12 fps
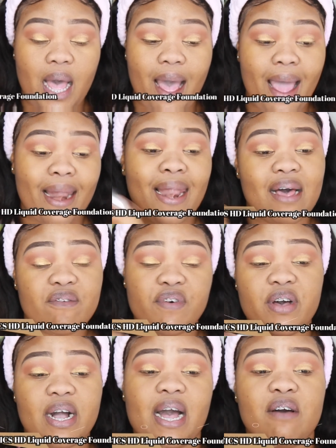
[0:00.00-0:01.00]
I love
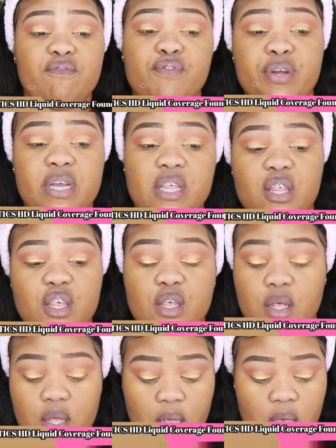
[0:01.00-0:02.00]
her coverage.
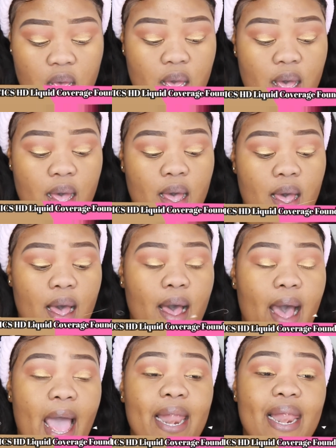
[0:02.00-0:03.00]

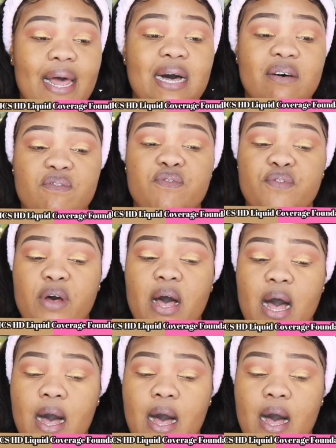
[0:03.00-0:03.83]
I love